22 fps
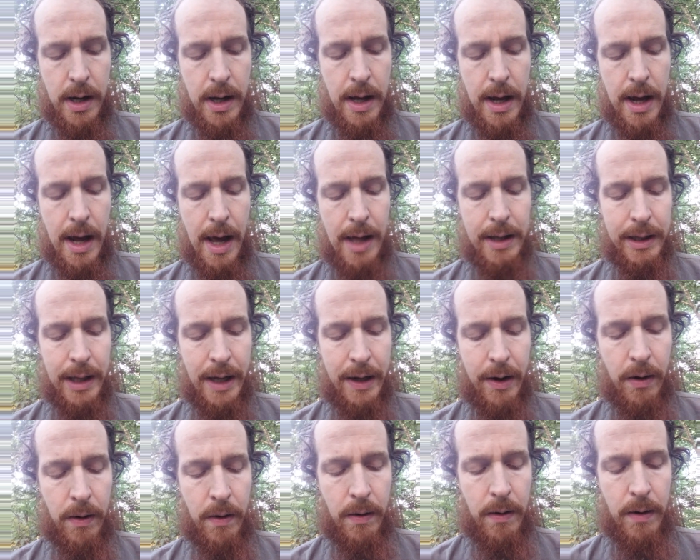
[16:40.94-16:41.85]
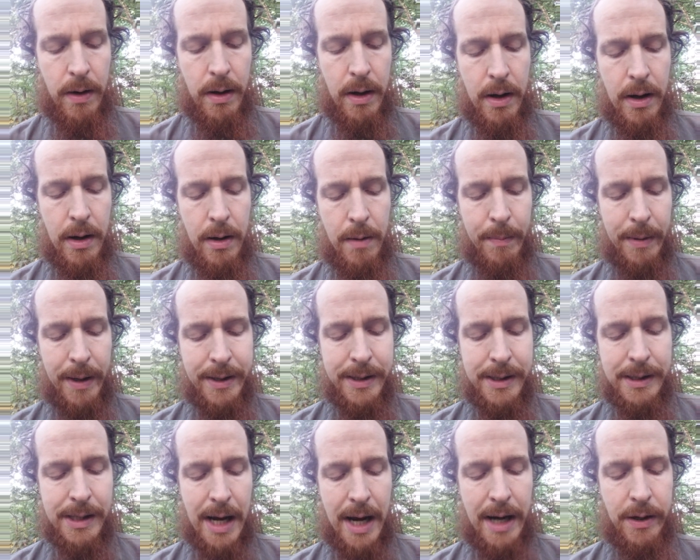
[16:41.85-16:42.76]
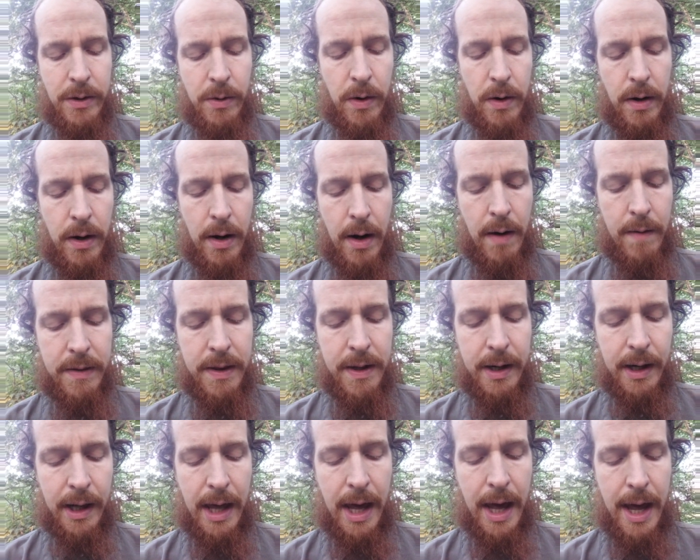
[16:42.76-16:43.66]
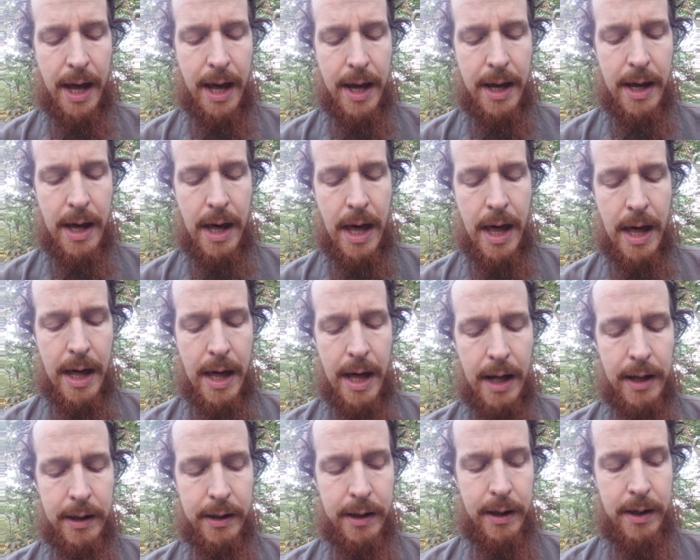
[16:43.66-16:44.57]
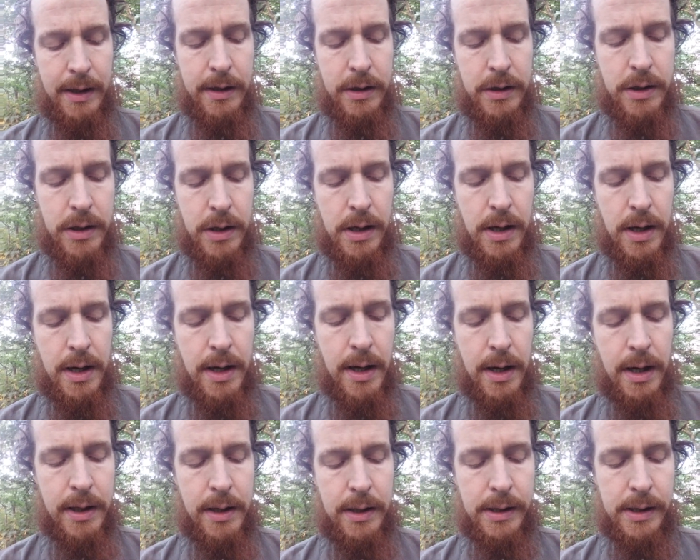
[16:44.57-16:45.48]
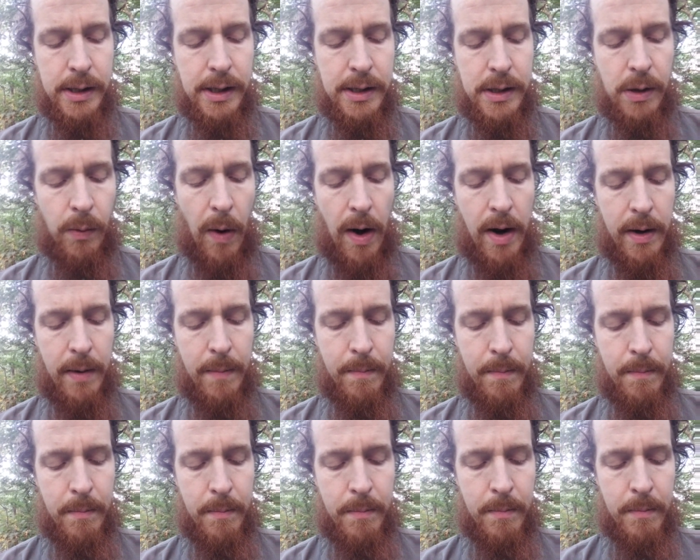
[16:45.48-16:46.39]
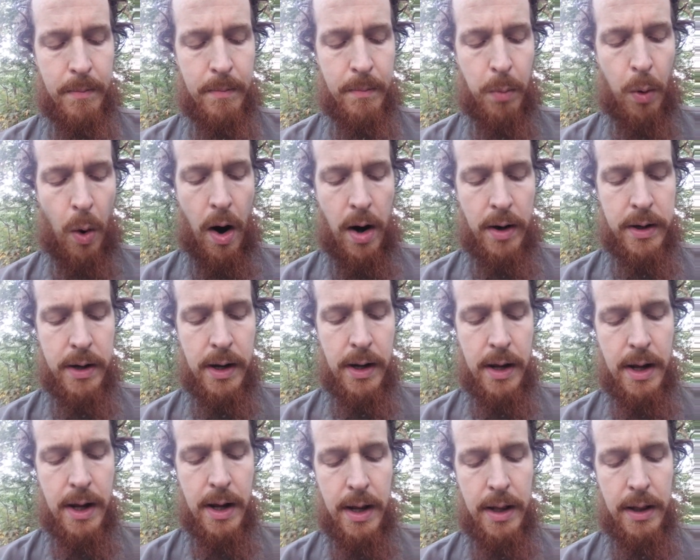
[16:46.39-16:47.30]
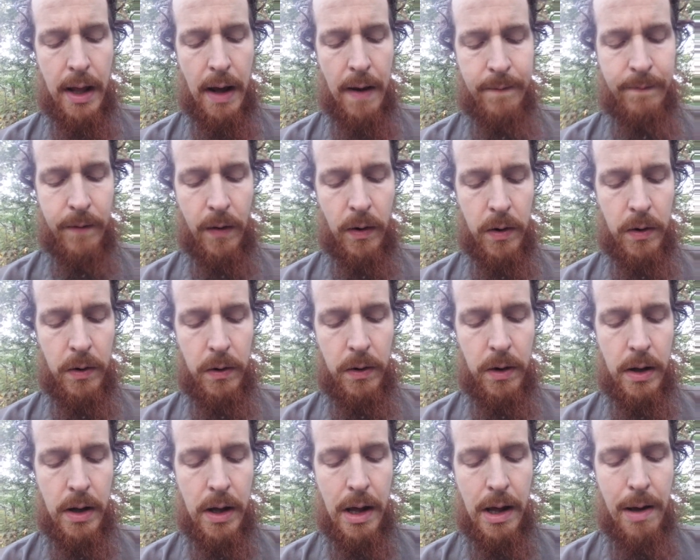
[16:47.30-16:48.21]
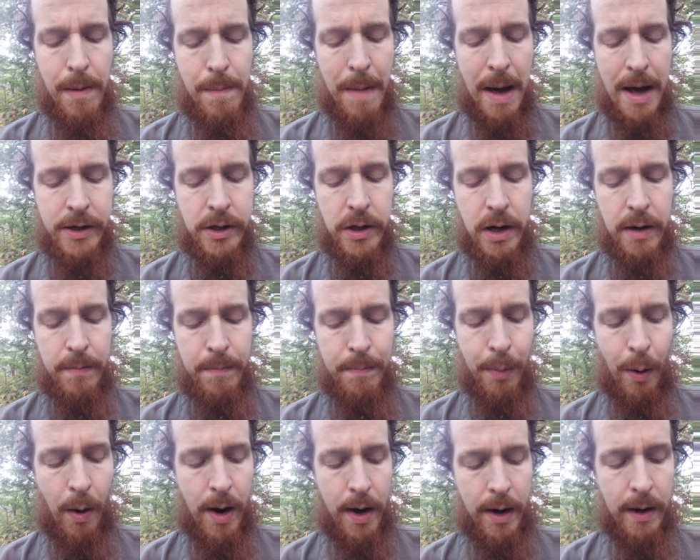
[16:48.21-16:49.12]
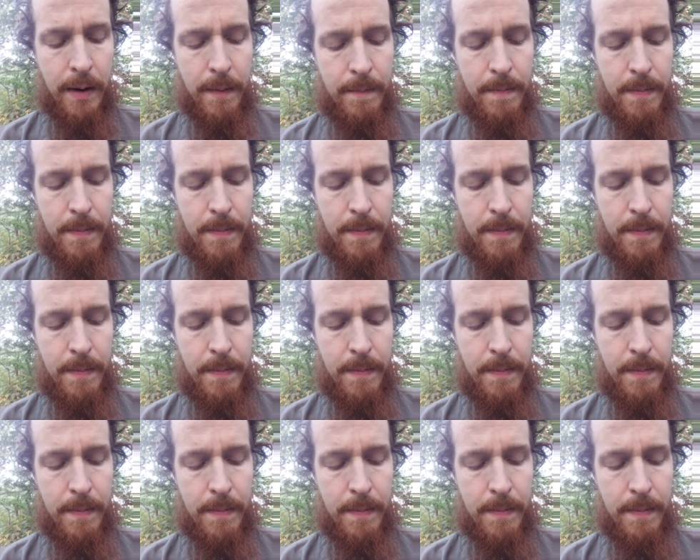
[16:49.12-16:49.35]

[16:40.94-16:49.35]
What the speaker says: had liquor, plus his hatred of the decay, alienage, and disease around him, brought that fertile, imaginative brain.